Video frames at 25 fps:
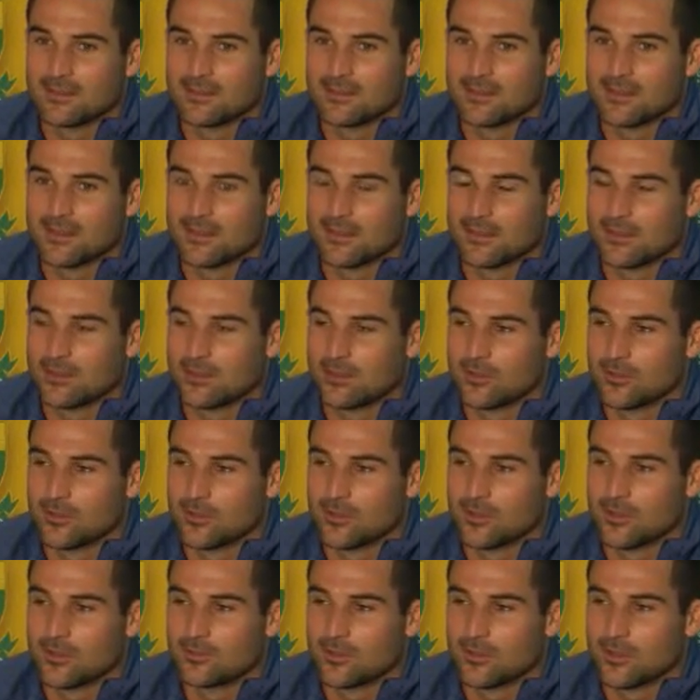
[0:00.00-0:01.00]
we get along
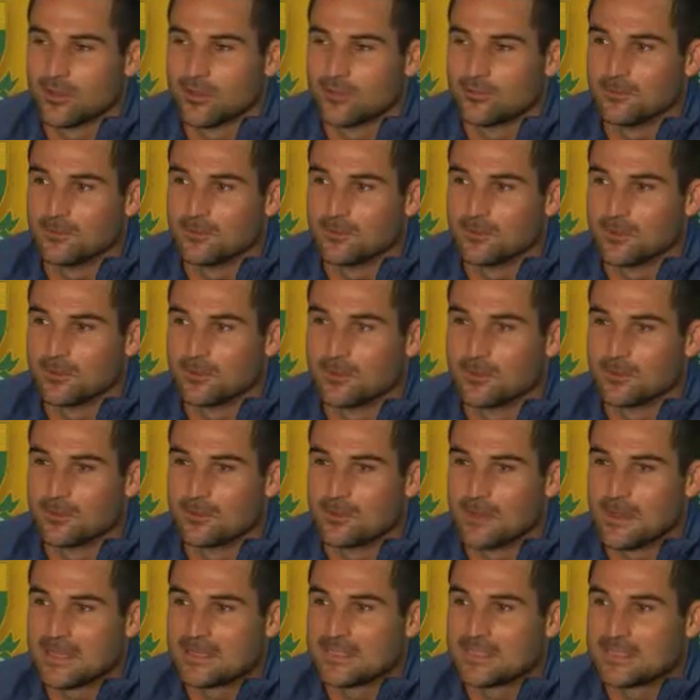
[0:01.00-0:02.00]
quite well when we got the
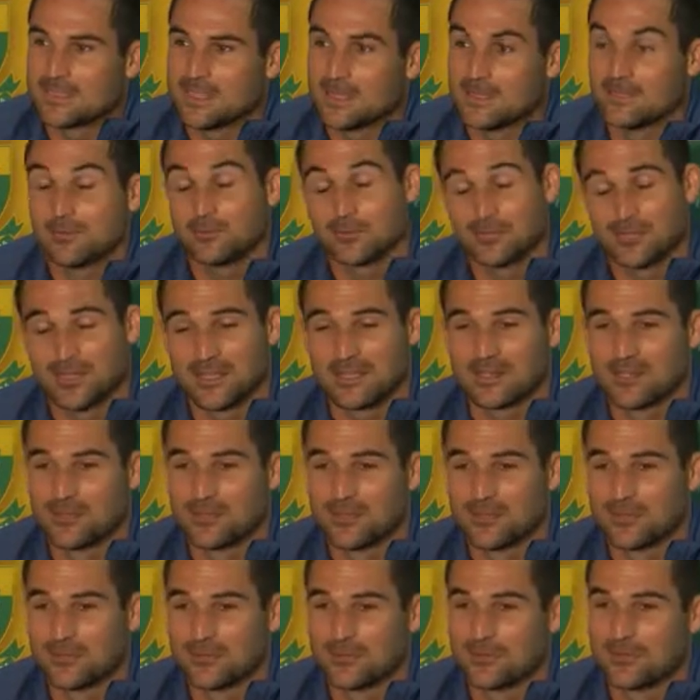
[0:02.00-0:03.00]
bat in hand. We get
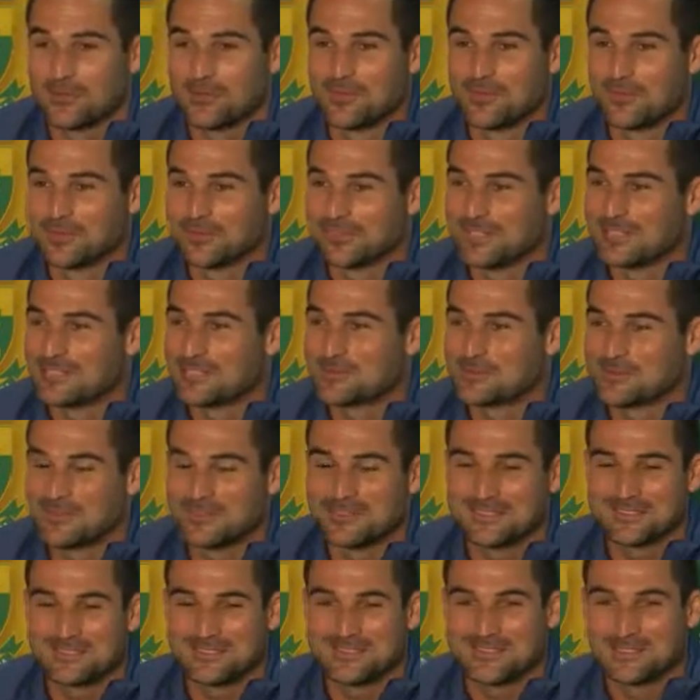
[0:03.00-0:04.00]
along off the field as
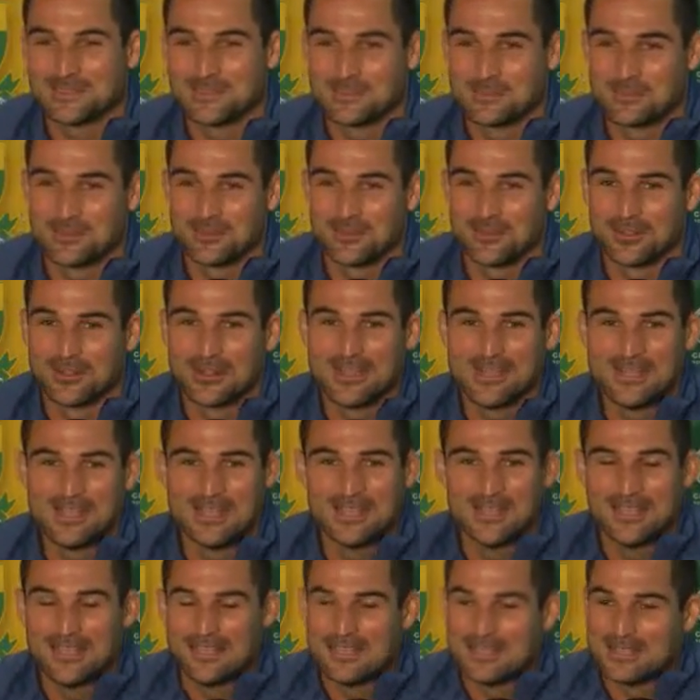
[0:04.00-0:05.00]
well, don't get me wrong.
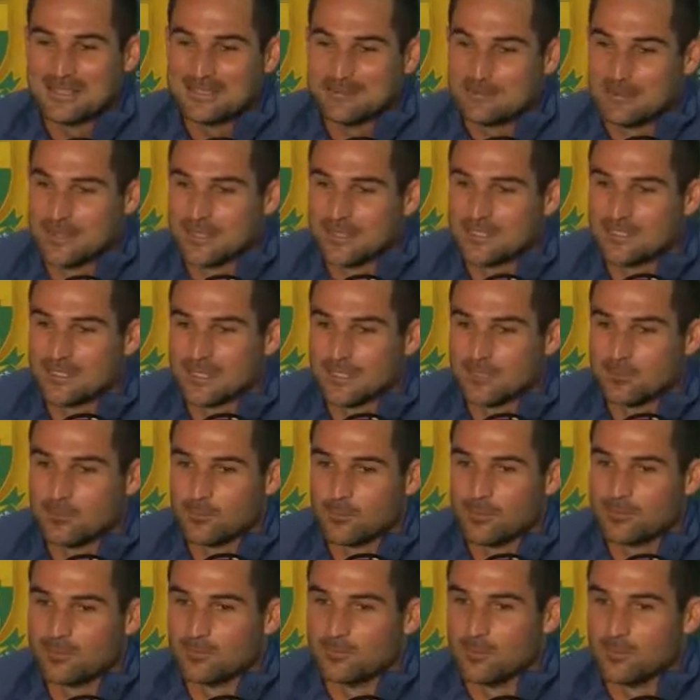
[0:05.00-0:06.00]
But
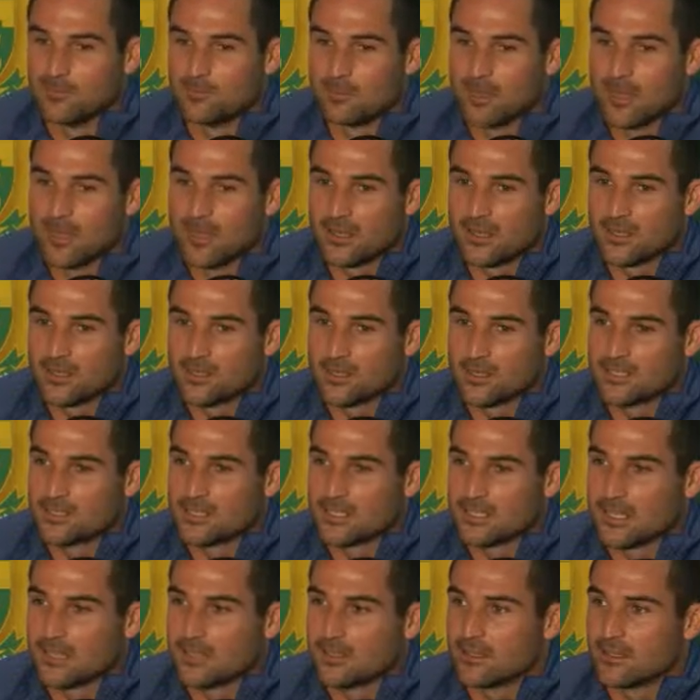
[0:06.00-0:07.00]
we've batted a lot
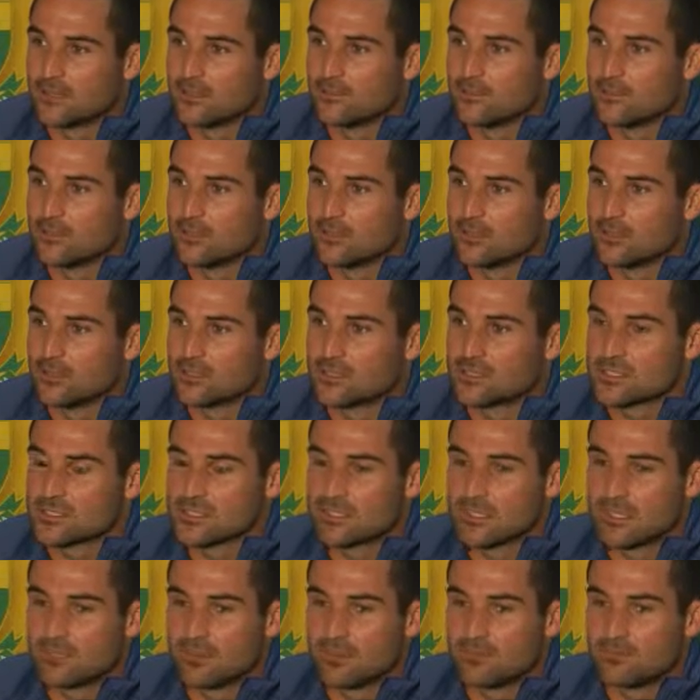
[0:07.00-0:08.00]
together over the
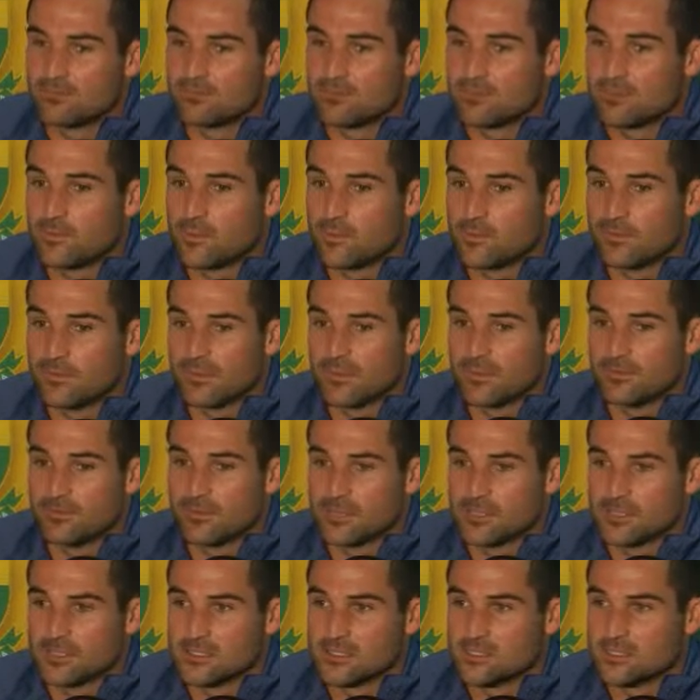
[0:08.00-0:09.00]
last 4 or 5
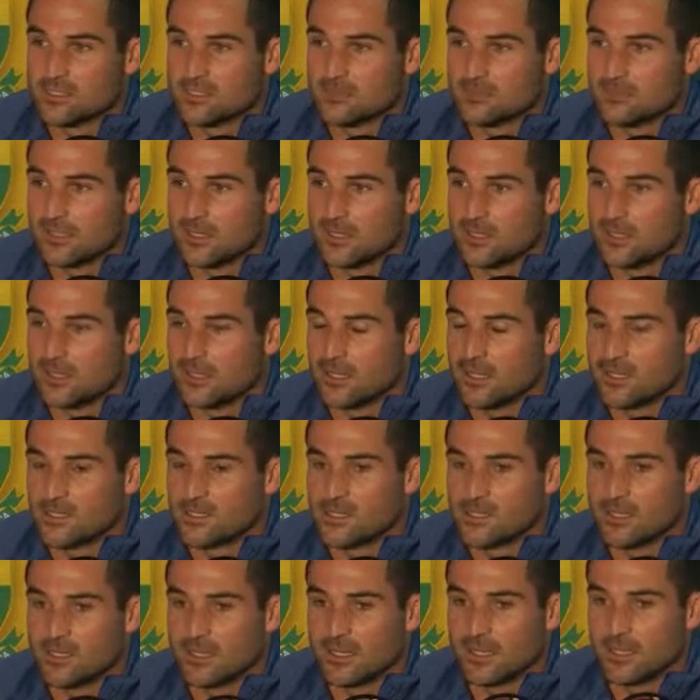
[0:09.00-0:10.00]
years, being
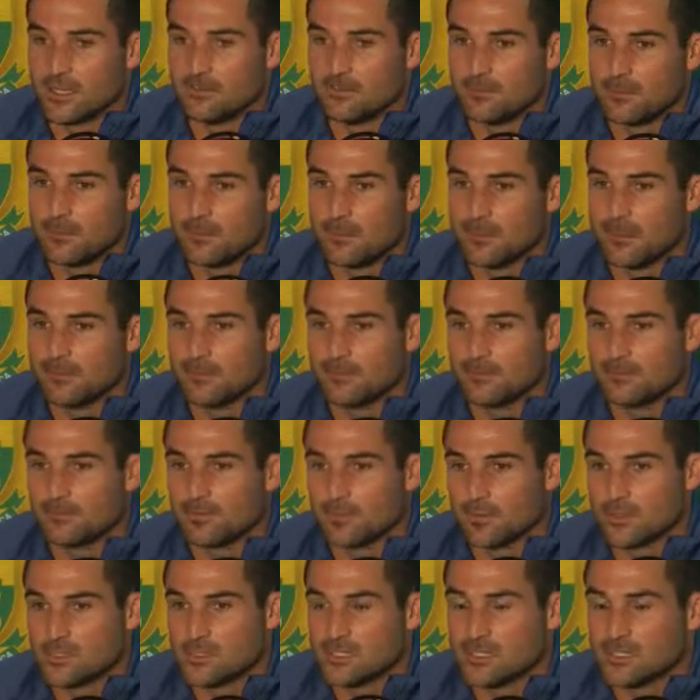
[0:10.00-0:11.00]
SAA, being
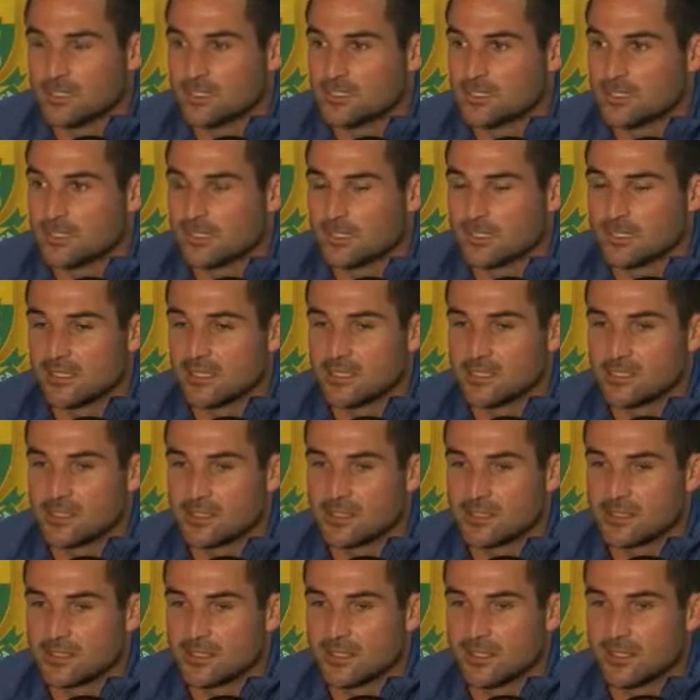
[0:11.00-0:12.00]
for the test side,
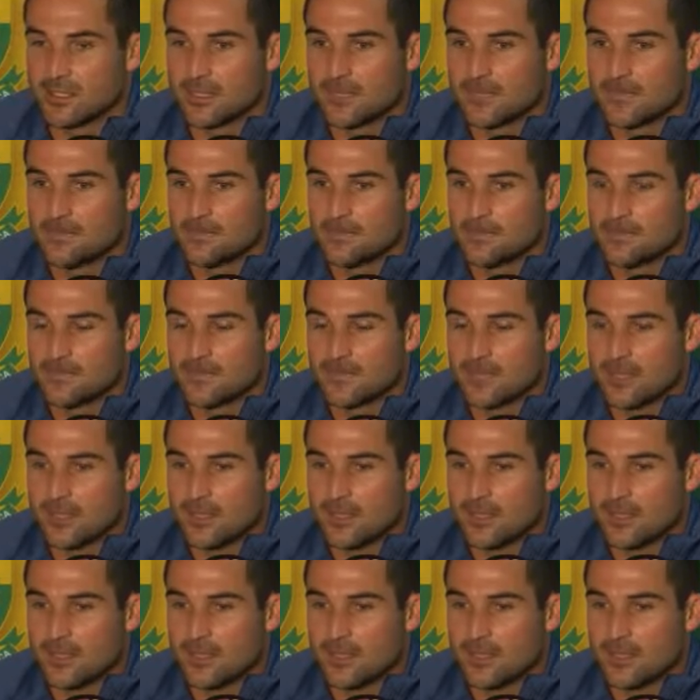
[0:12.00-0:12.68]
etc.